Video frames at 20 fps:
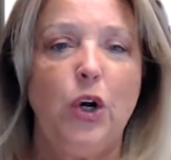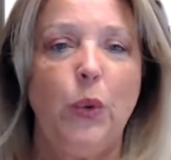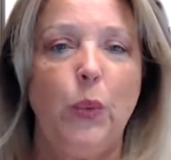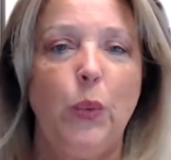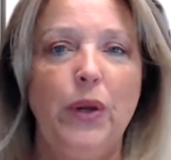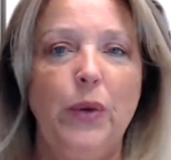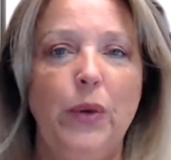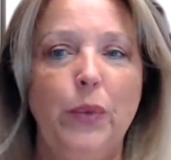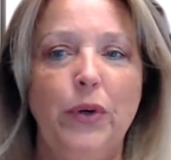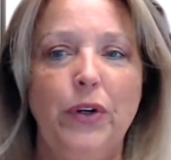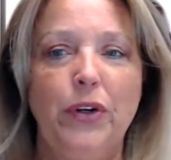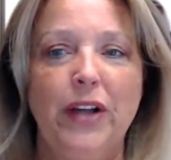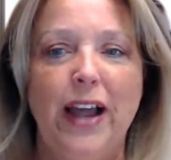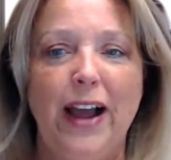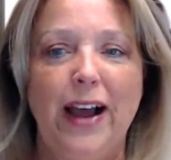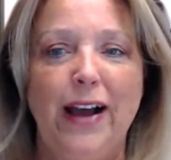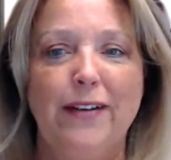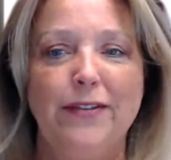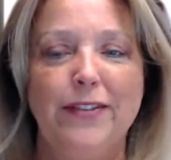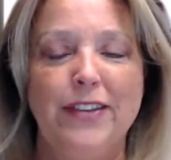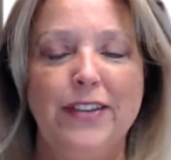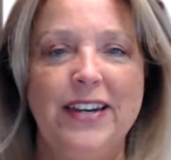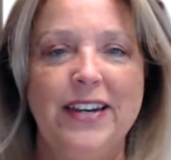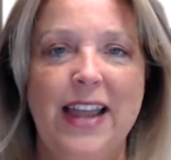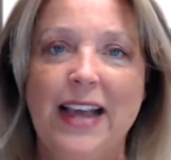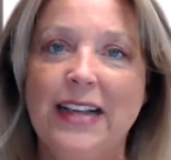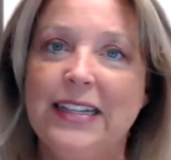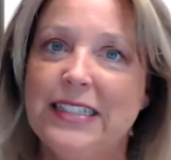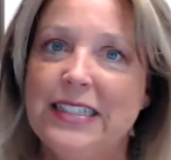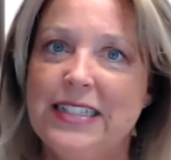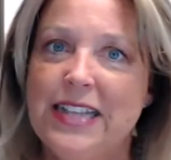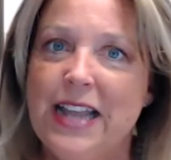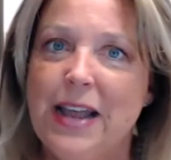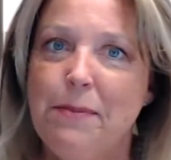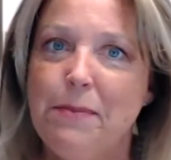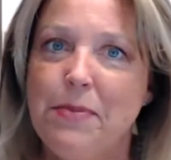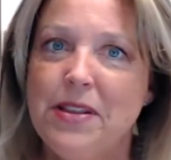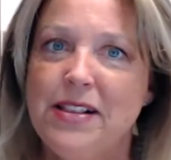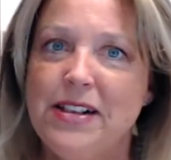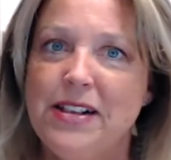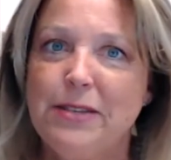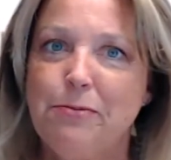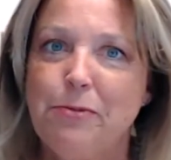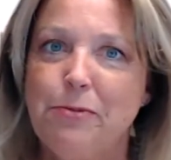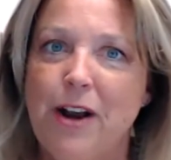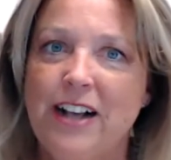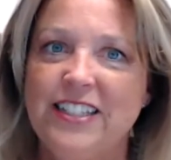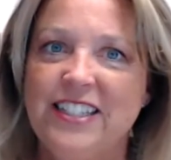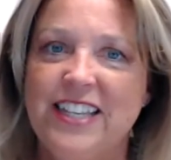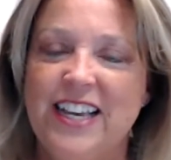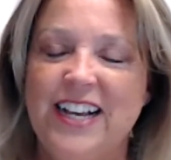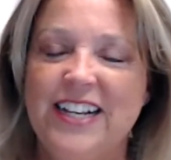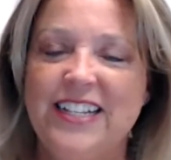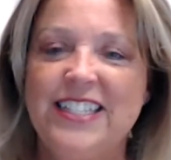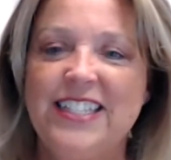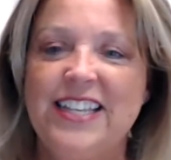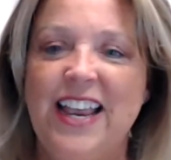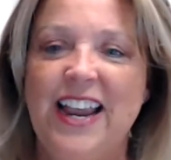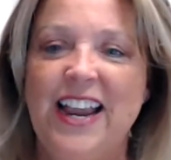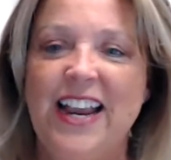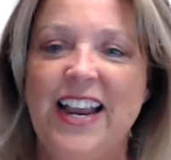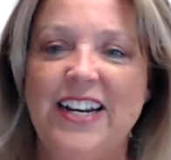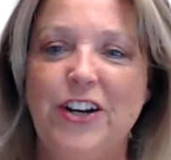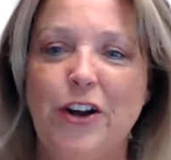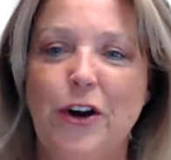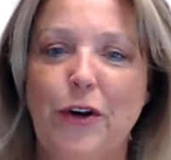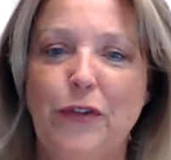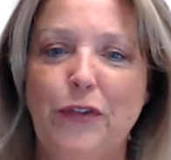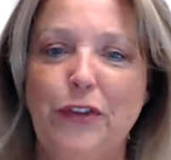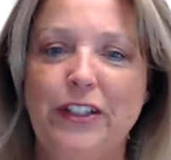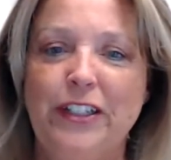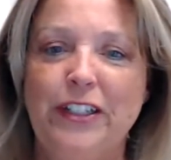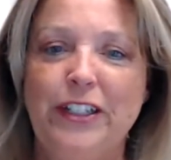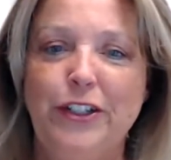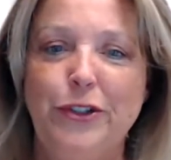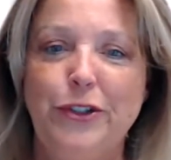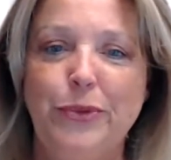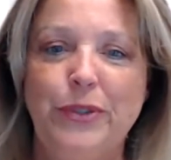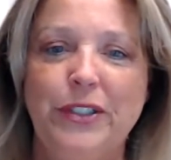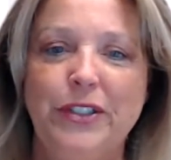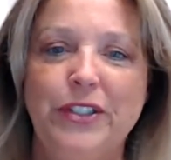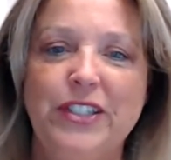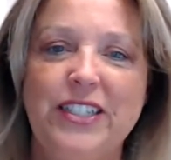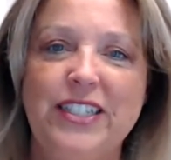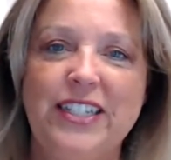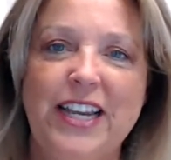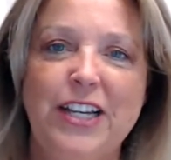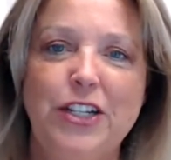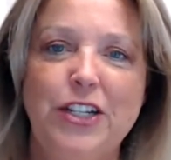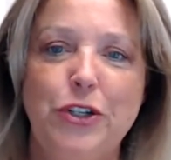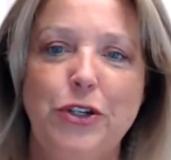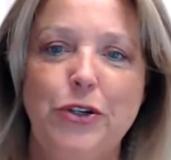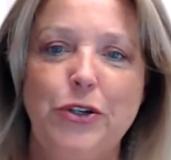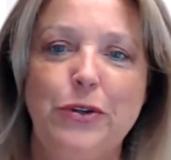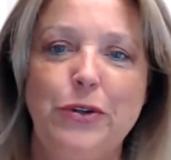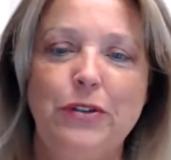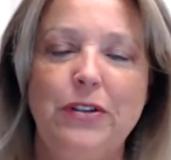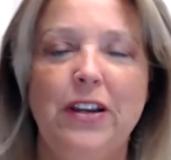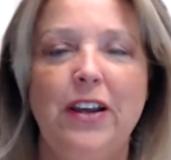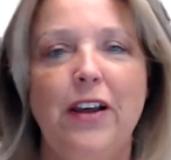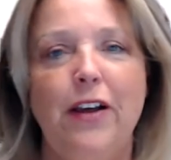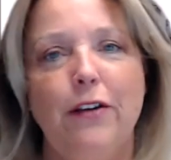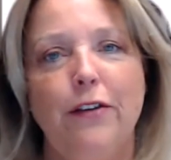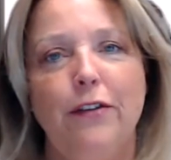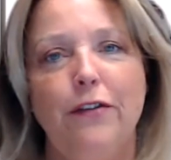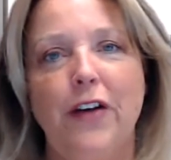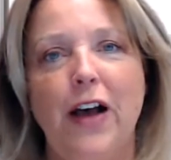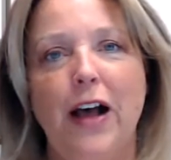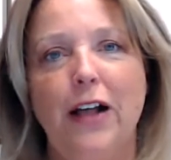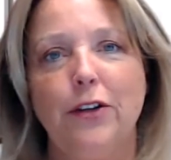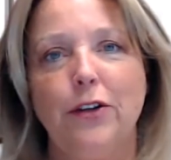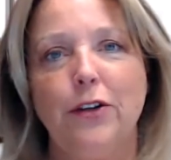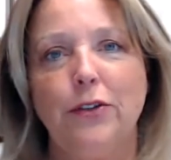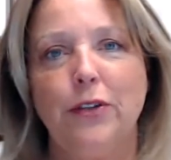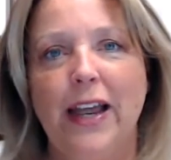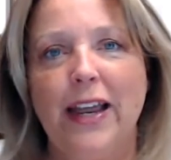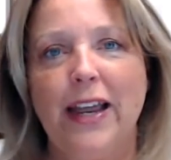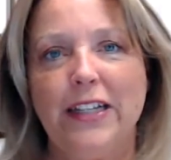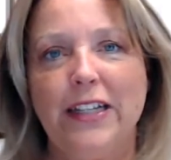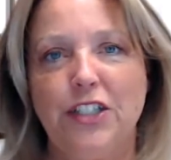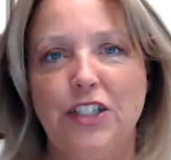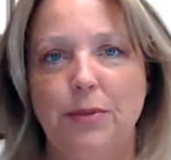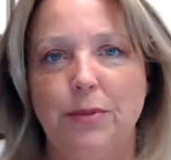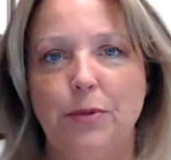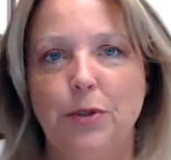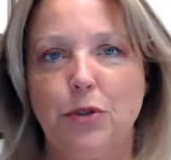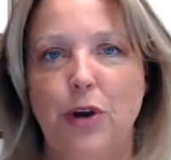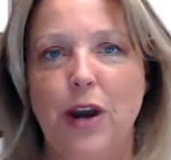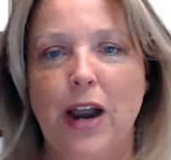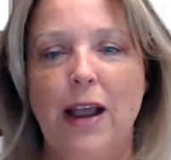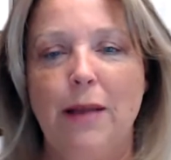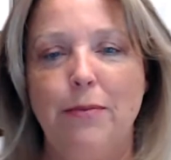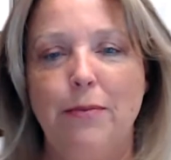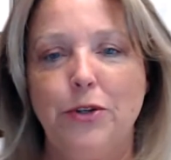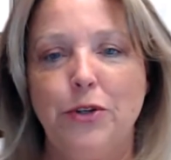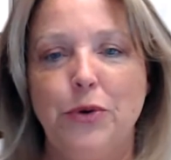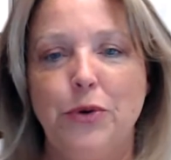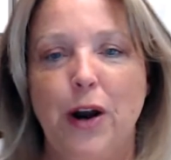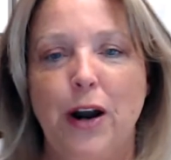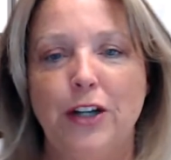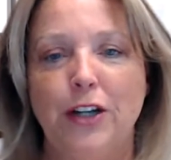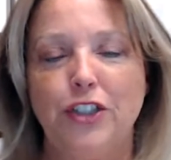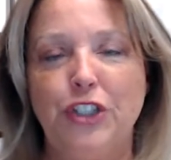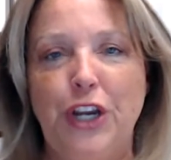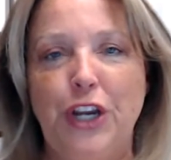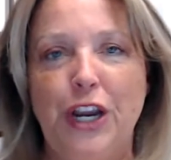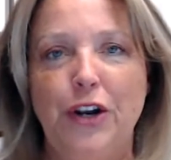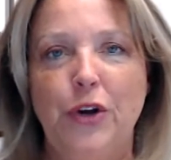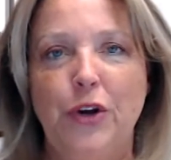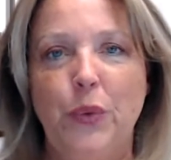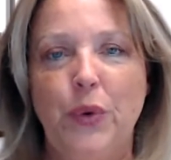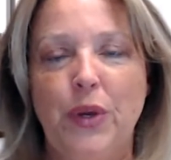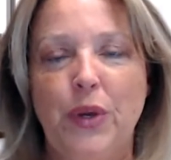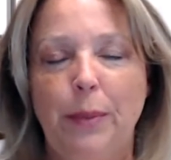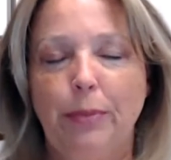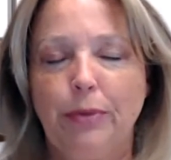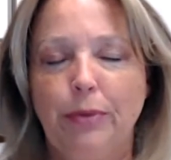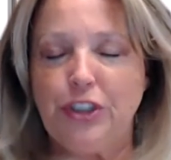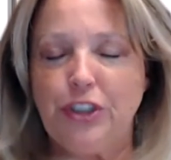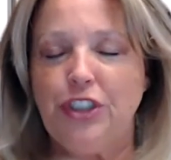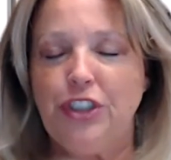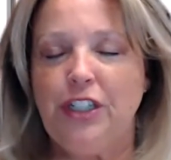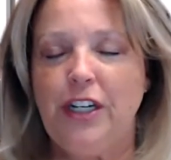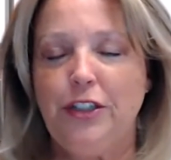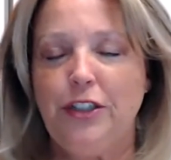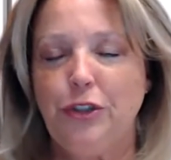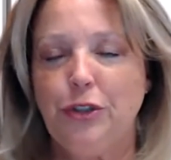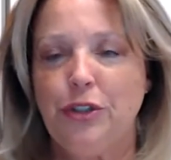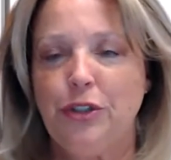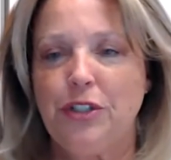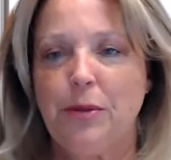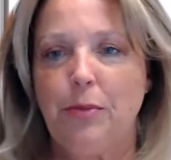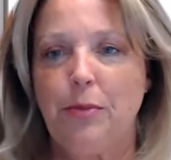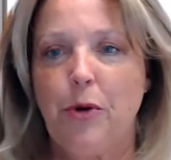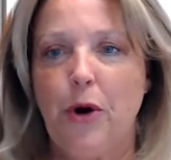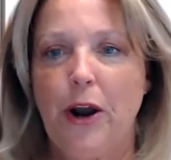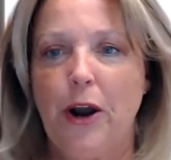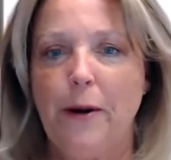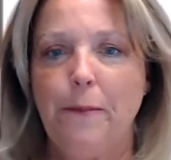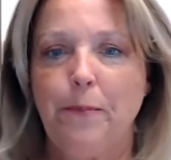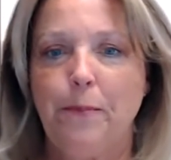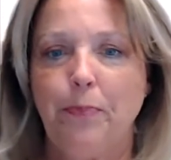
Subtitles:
We will have the next step in this process, and hopefully you will stay tuned, follow, like, subscribe to our channel. We appreciate your support.